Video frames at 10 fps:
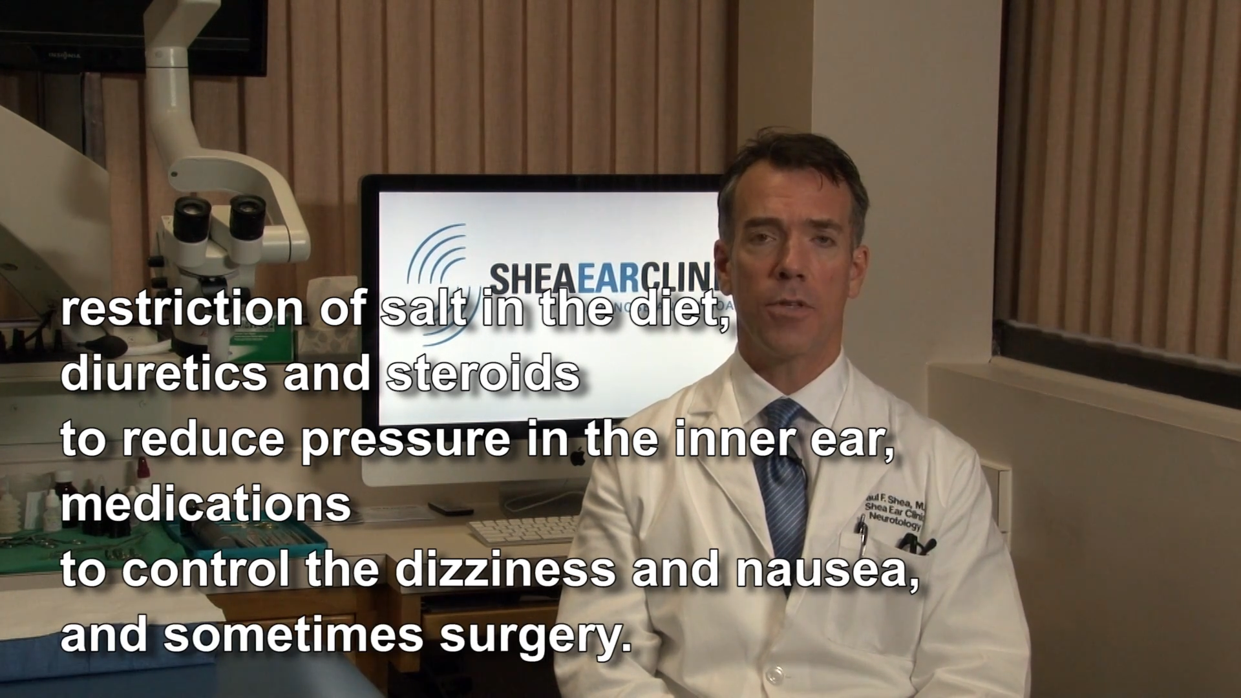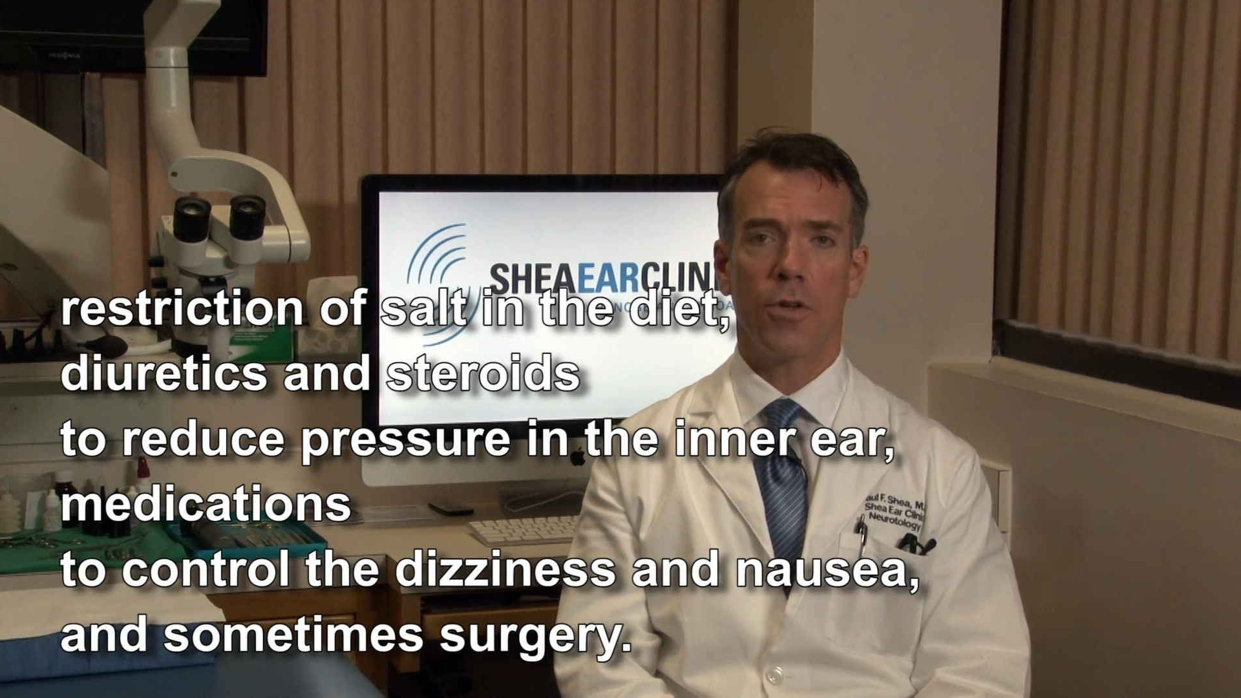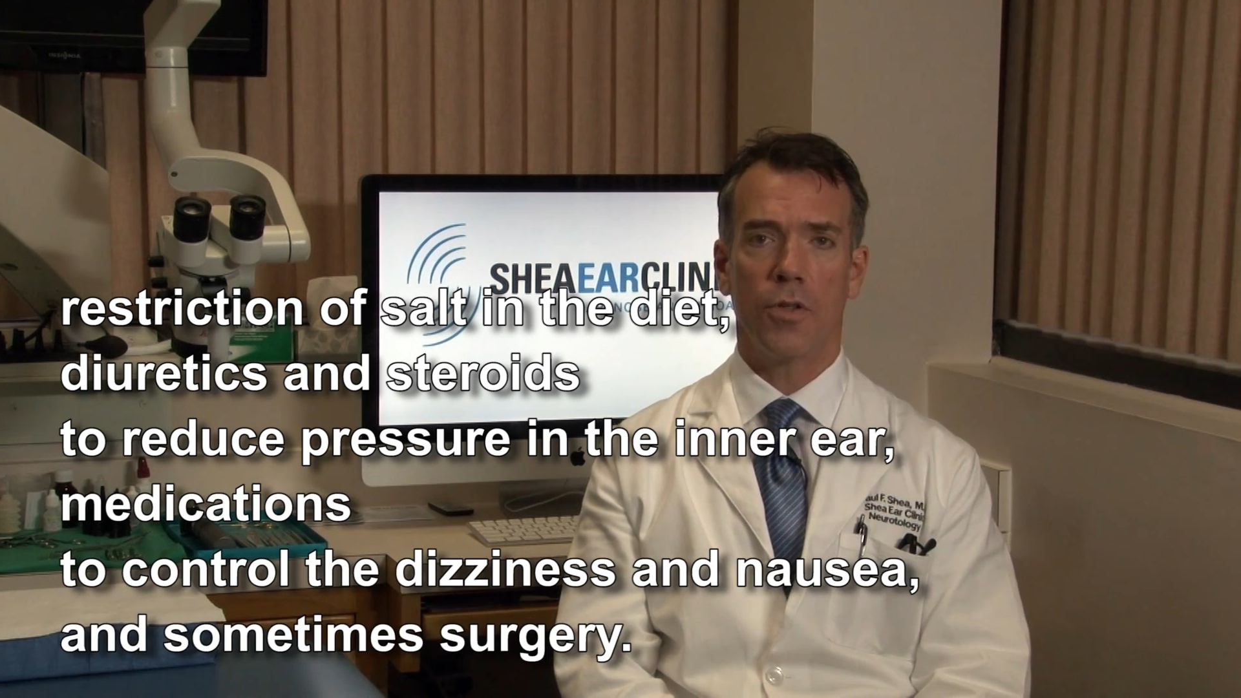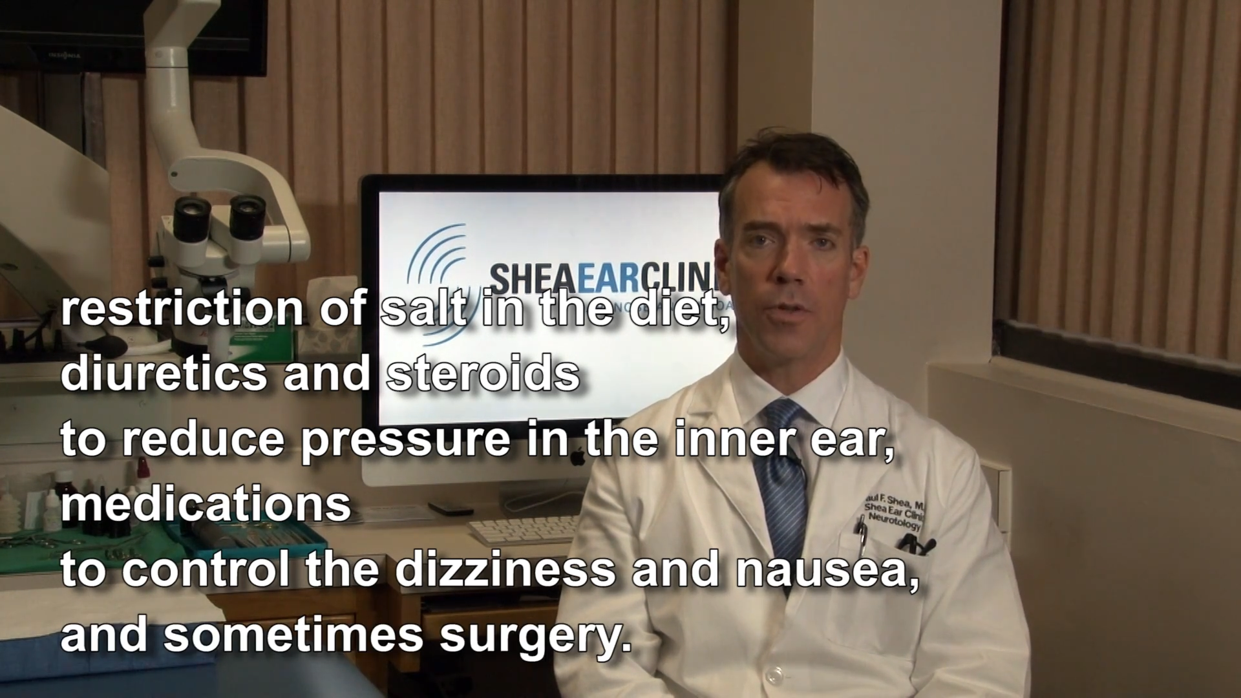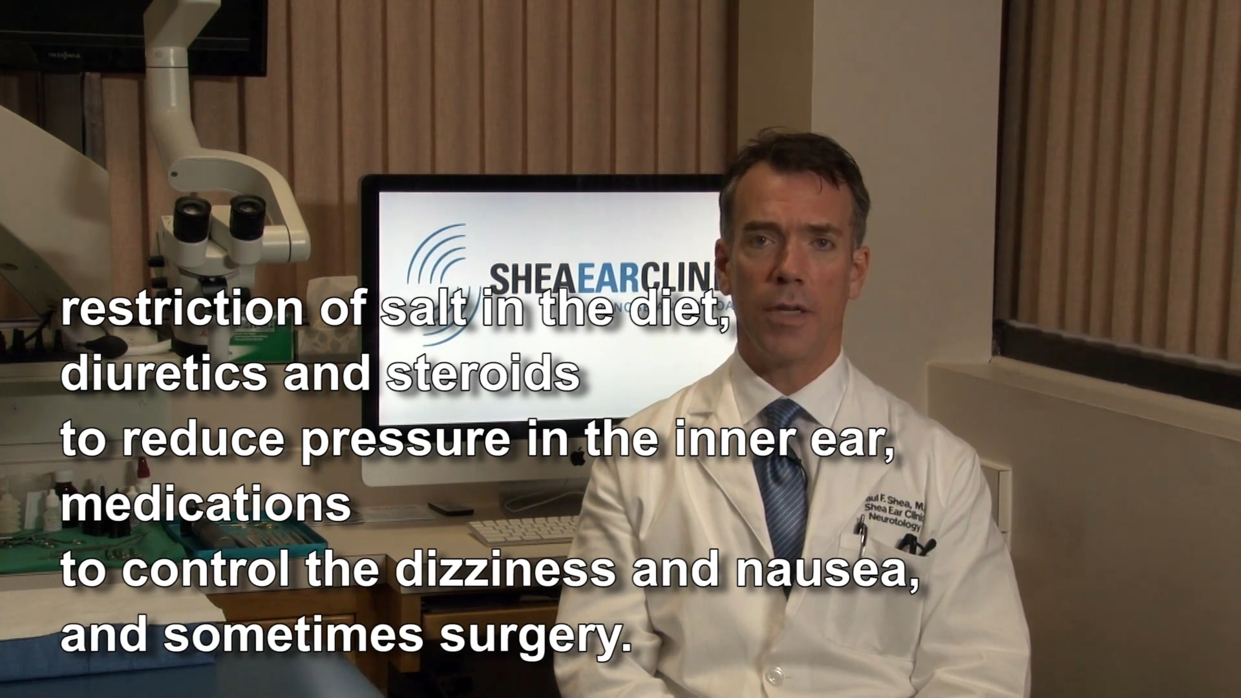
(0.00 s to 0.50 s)

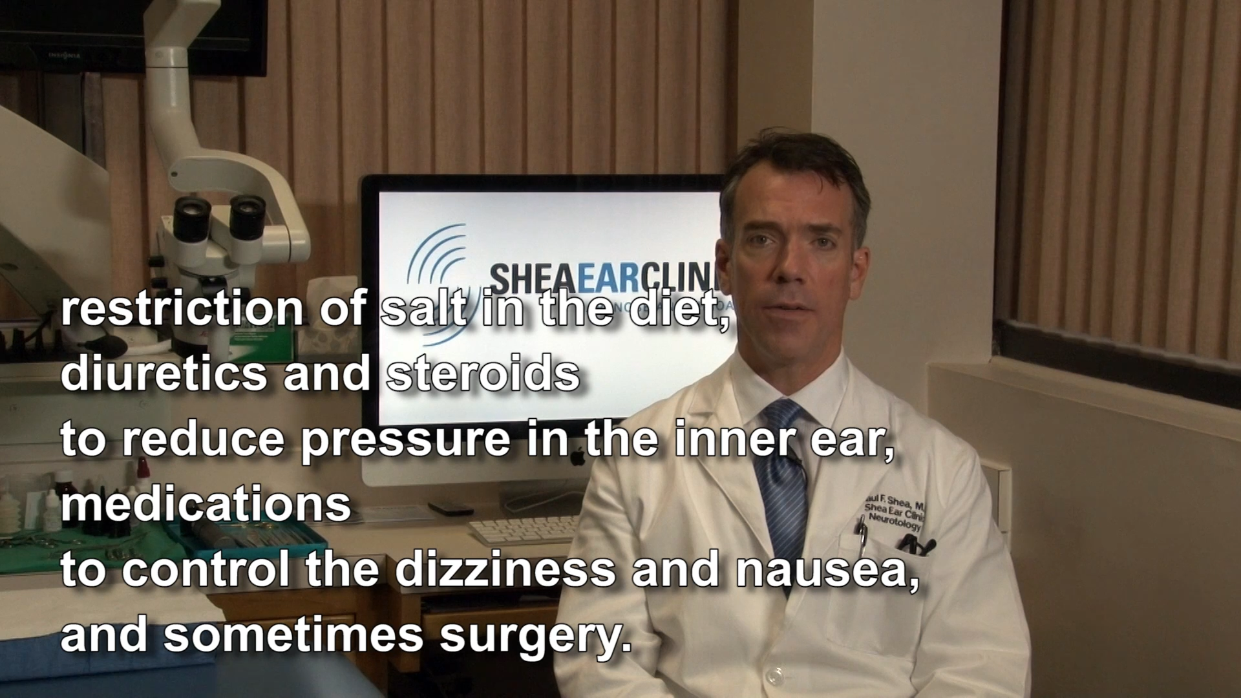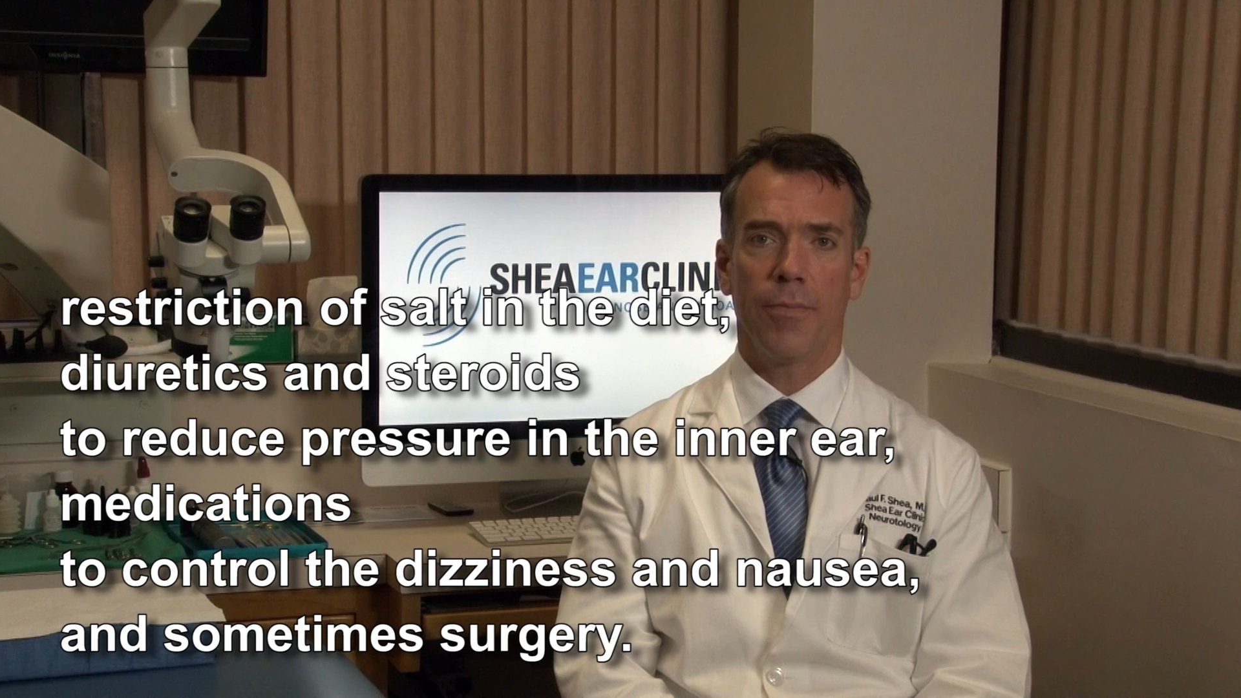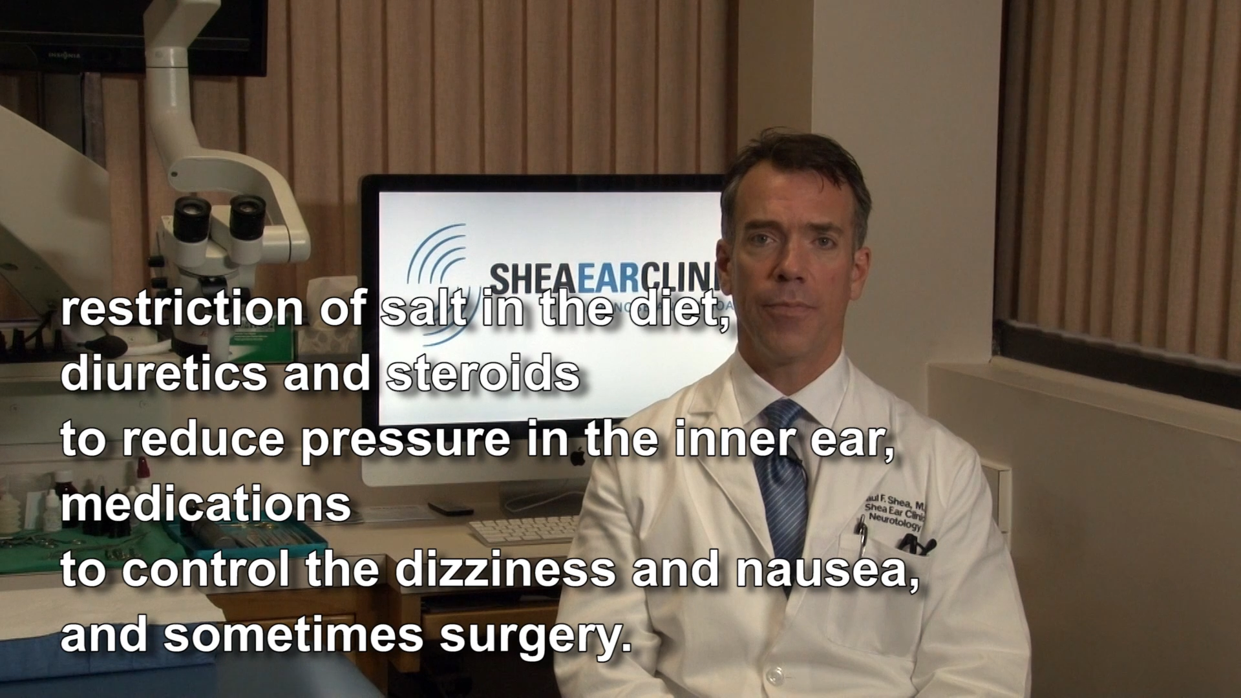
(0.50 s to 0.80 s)
surgery.